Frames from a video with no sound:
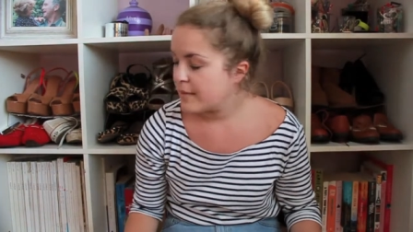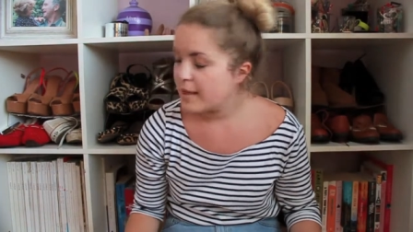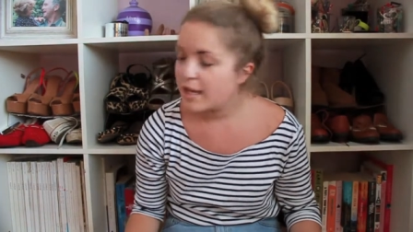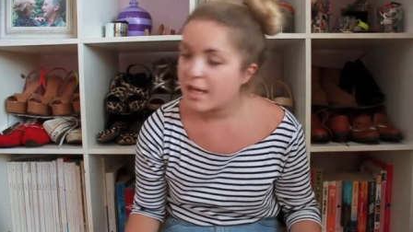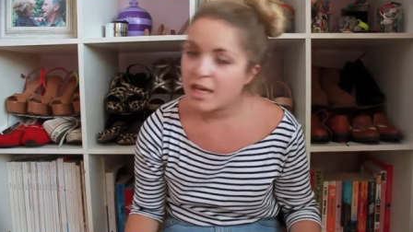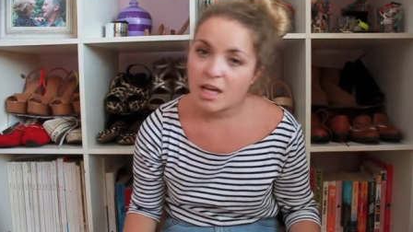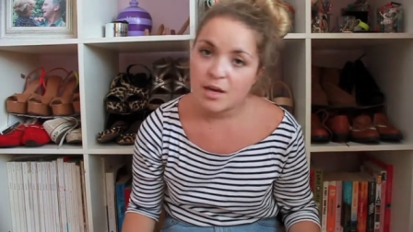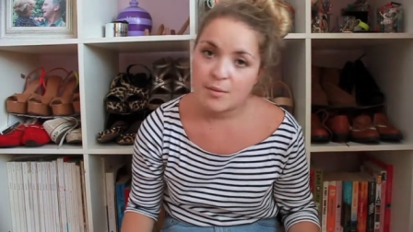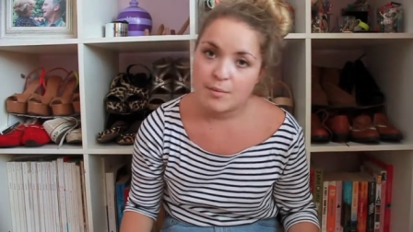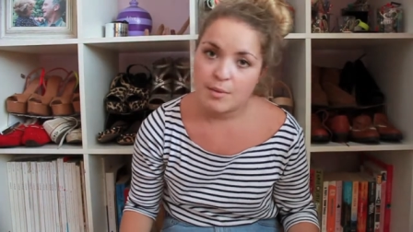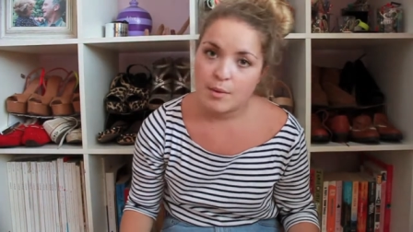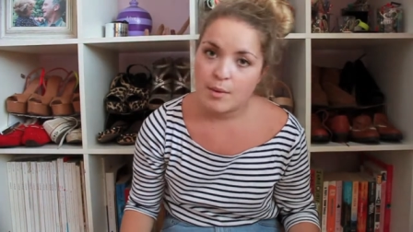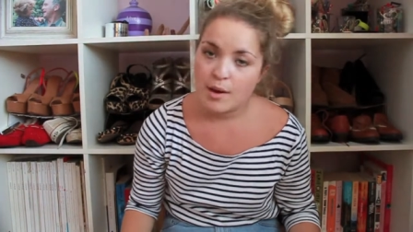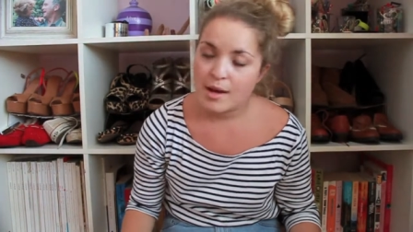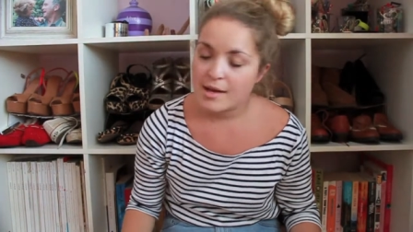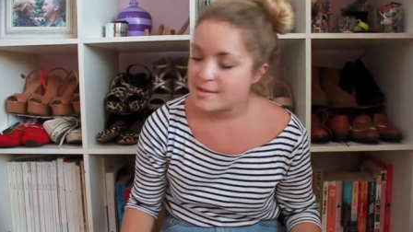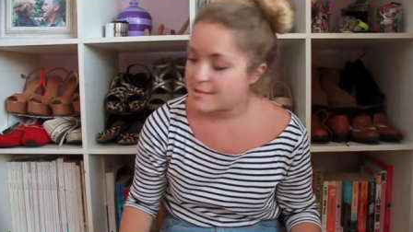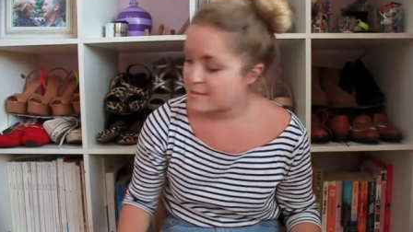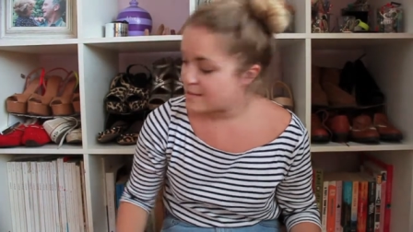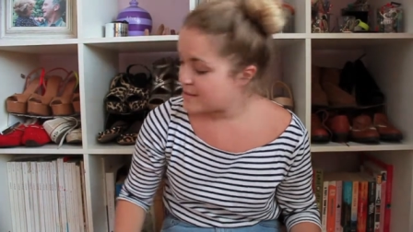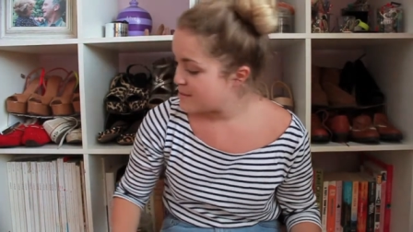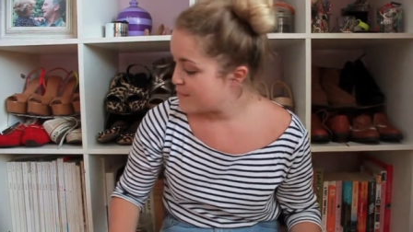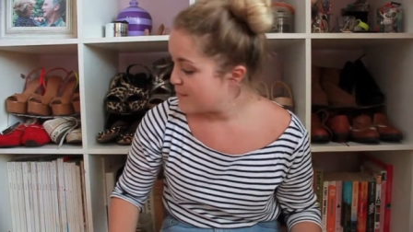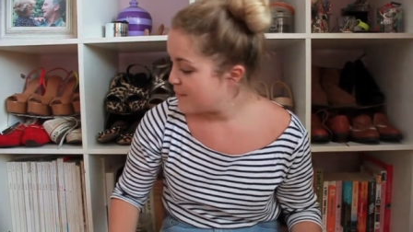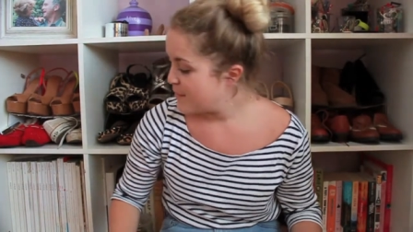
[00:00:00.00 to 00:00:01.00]
it could be worse.
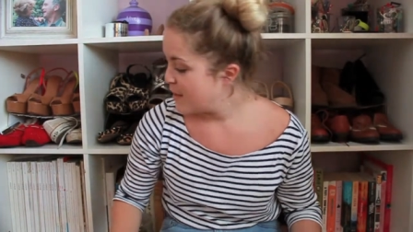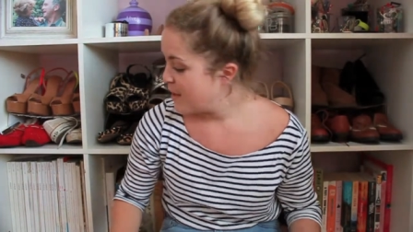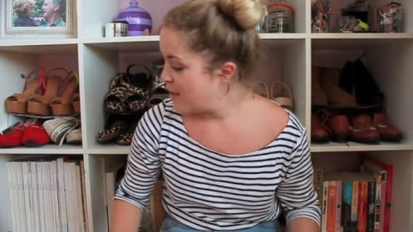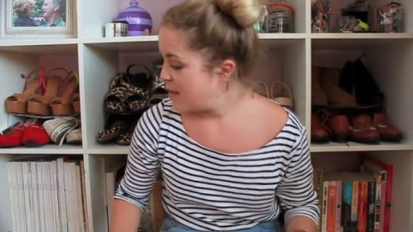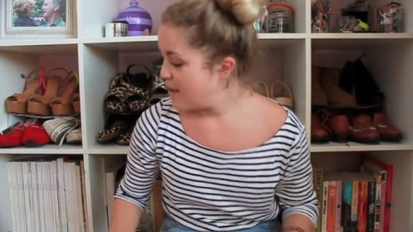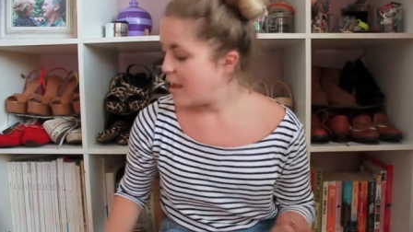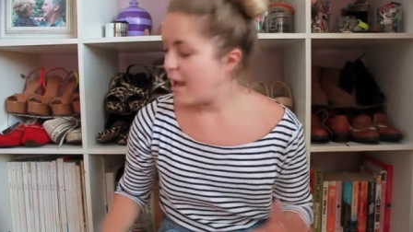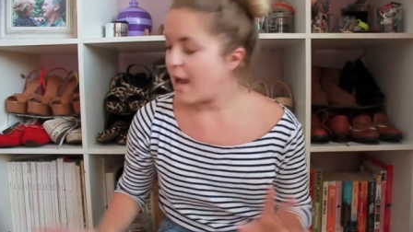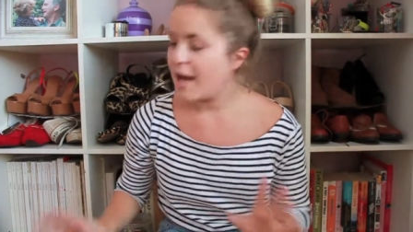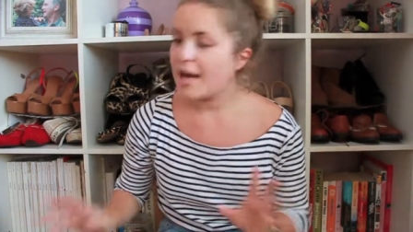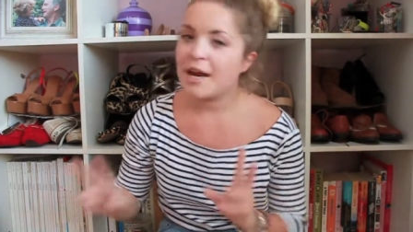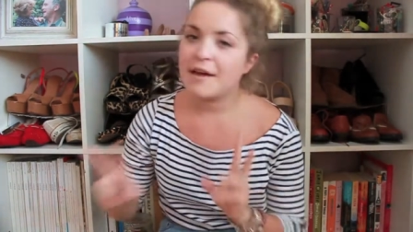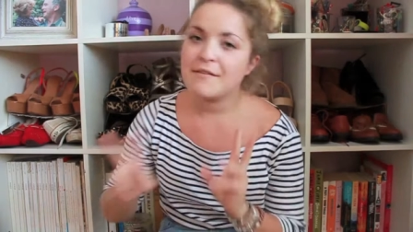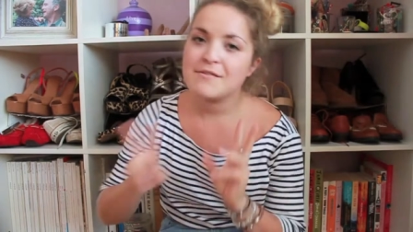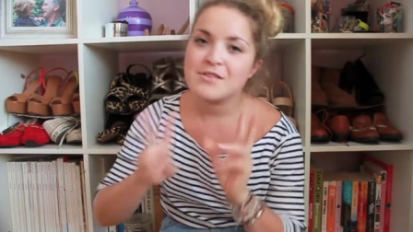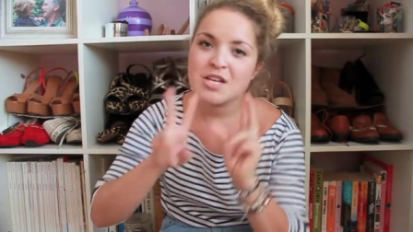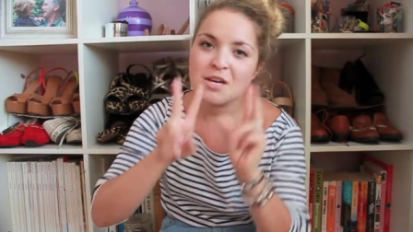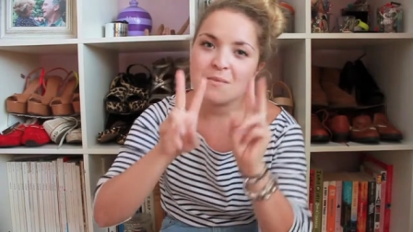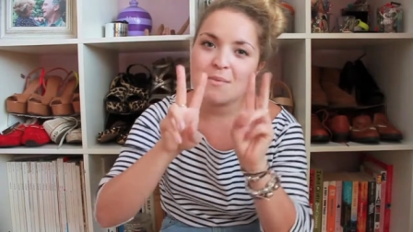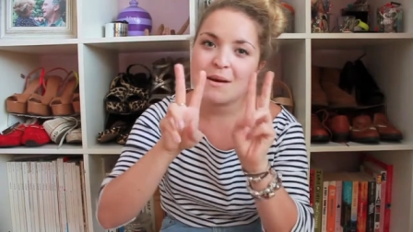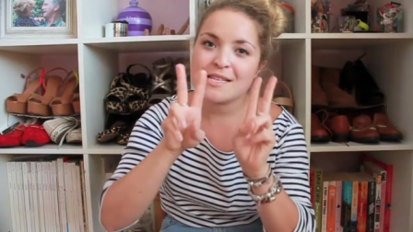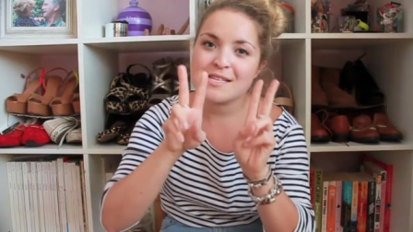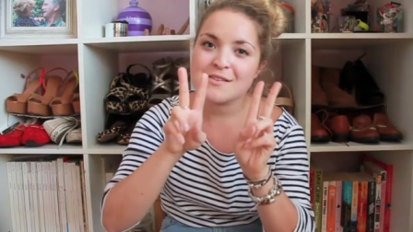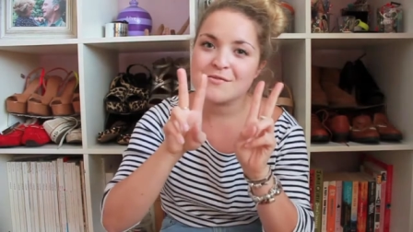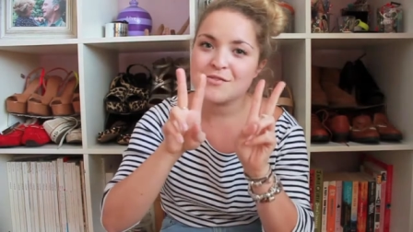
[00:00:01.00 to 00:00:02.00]
And I have
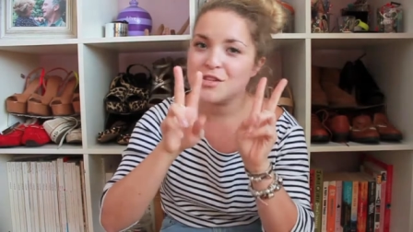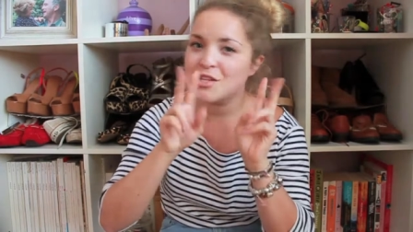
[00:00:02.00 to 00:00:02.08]
two pairs of